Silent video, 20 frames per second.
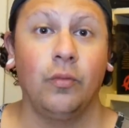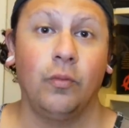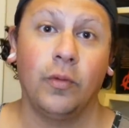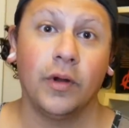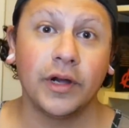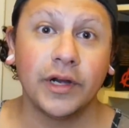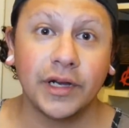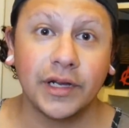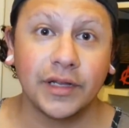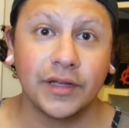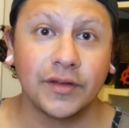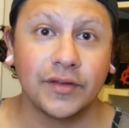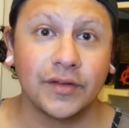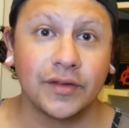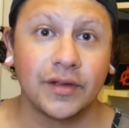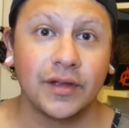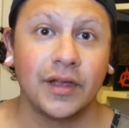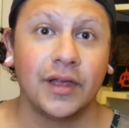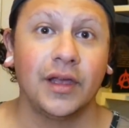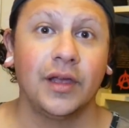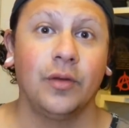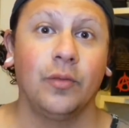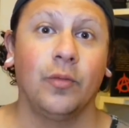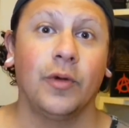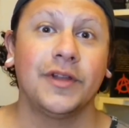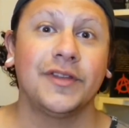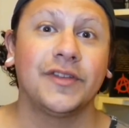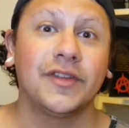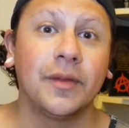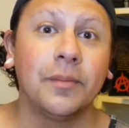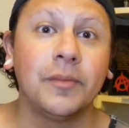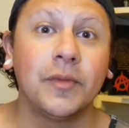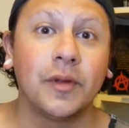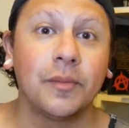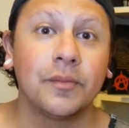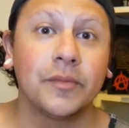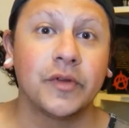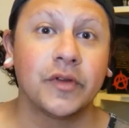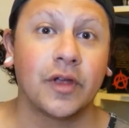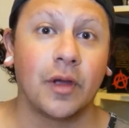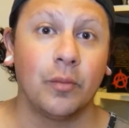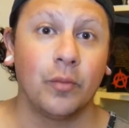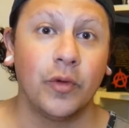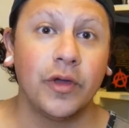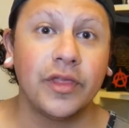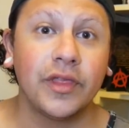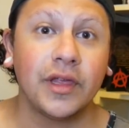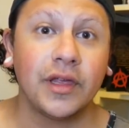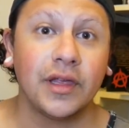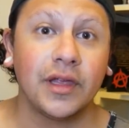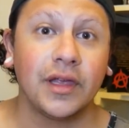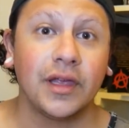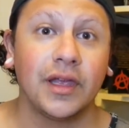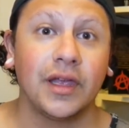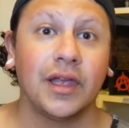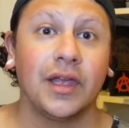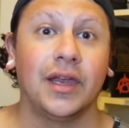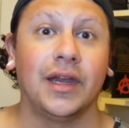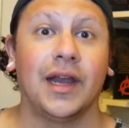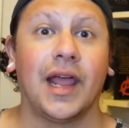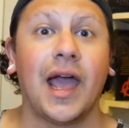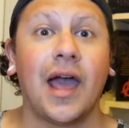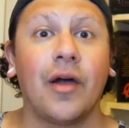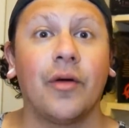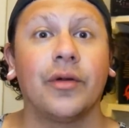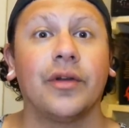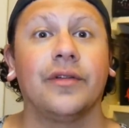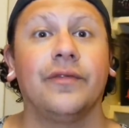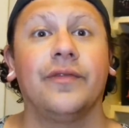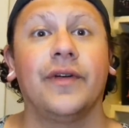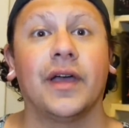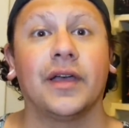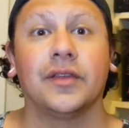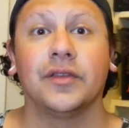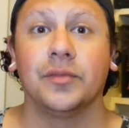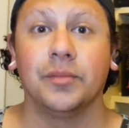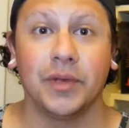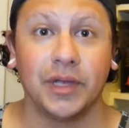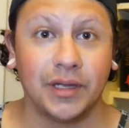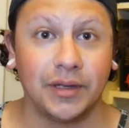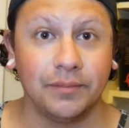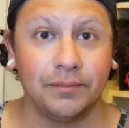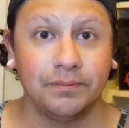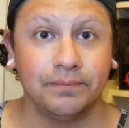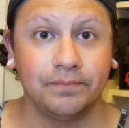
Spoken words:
What it is, what symptoms come with it, and how it affects me.